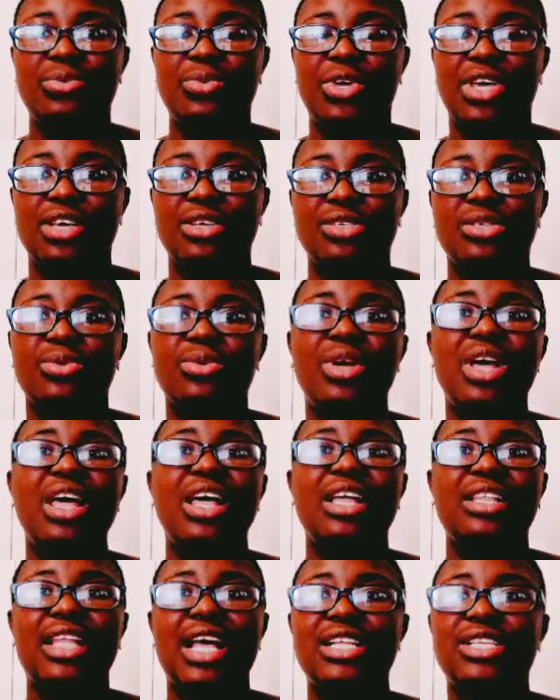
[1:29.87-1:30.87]
Okay, so
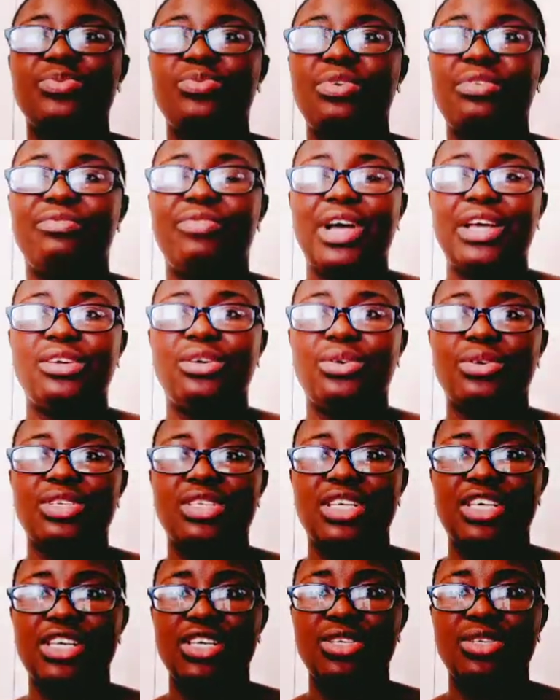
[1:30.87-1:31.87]
that's what
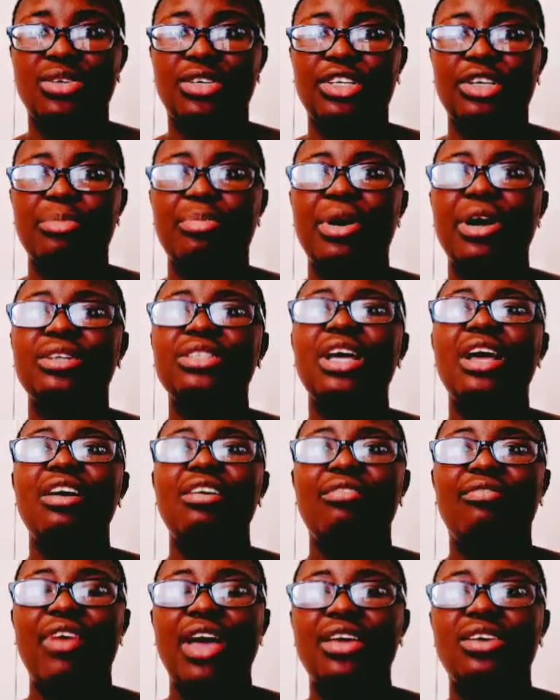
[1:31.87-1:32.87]
Vygotsky is on about.
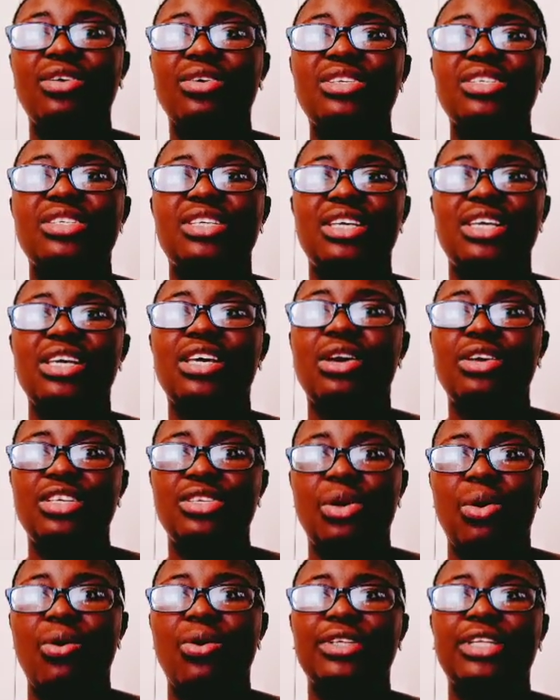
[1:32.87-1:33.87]
Vygotsky
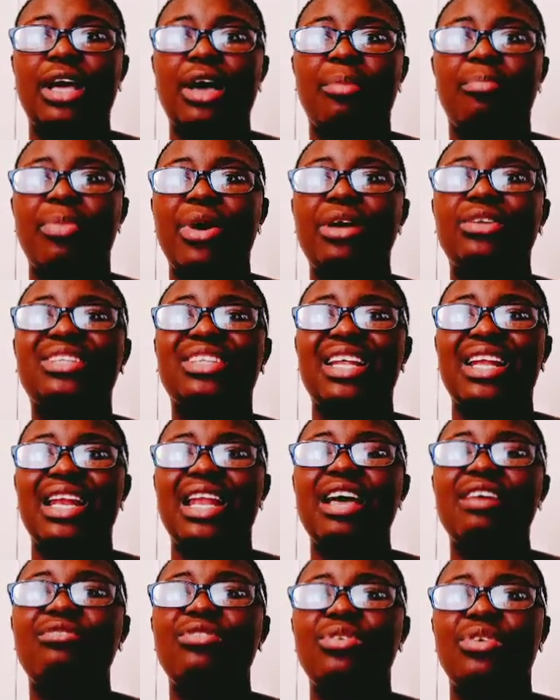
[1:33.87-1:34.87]
is on about the
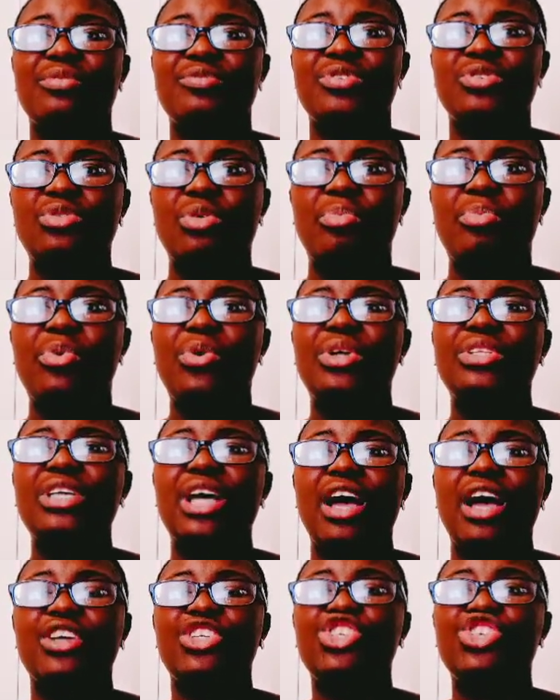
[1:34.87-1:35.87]
level of support
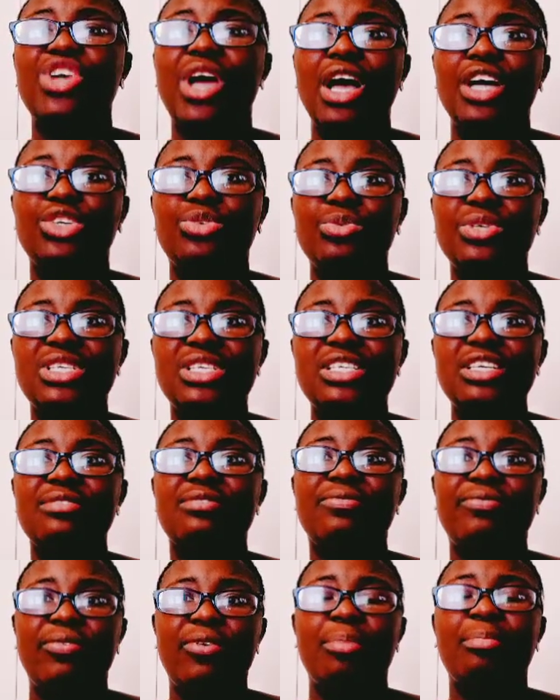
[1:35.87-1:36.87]
a child
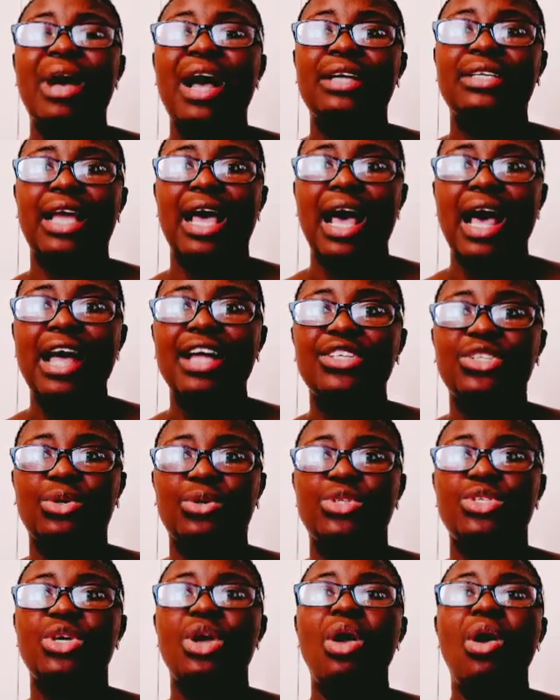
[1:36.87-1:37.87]
receives from an
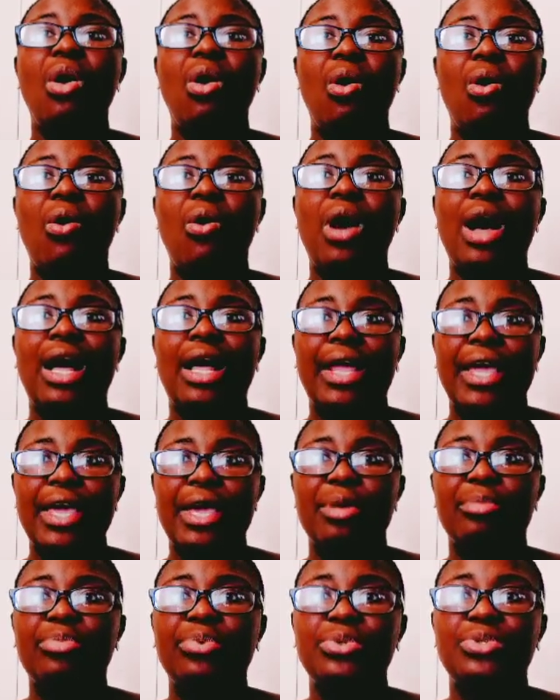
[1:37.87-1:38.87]
adult or an
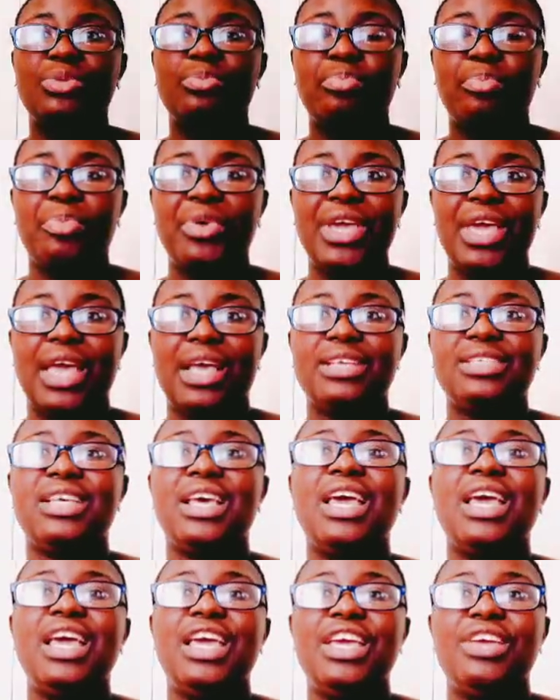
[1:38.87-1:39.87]
able peers
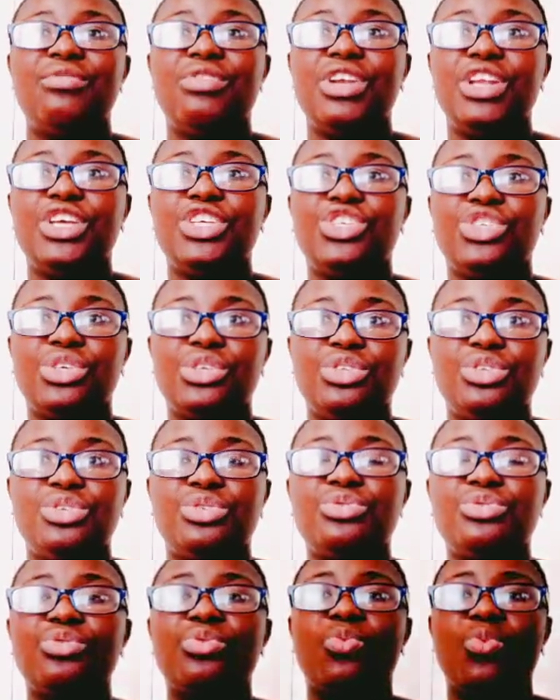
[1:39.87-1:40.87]
in relation
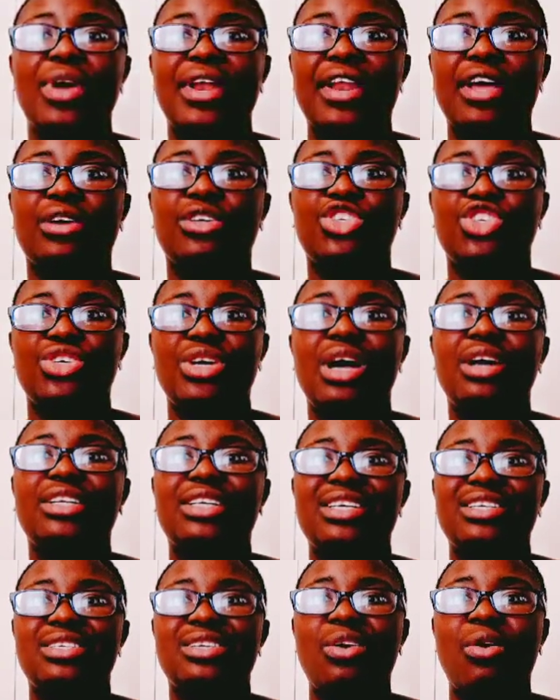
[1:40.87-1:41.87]
to when a child
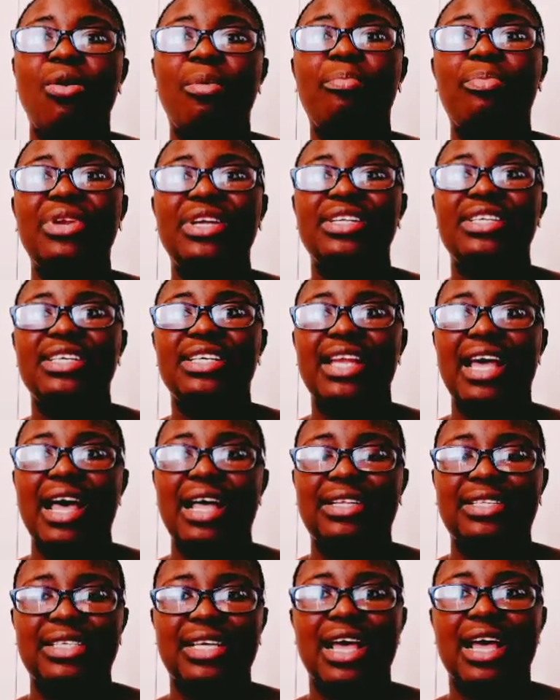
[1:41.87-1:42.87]
is completing
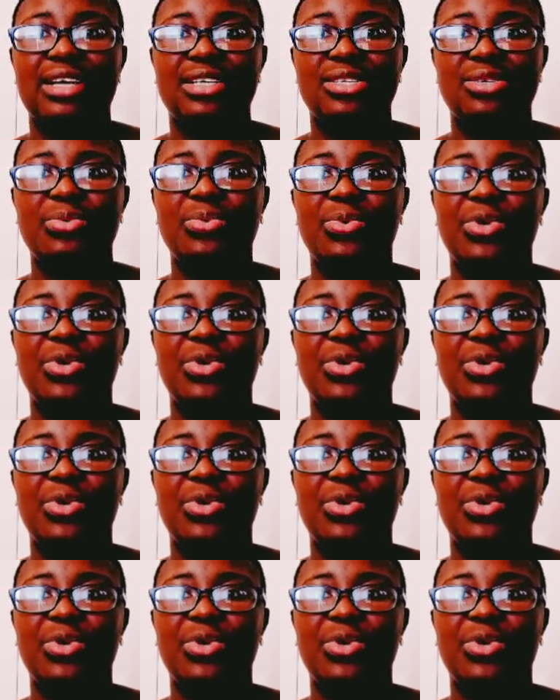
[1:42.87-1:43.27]
a task.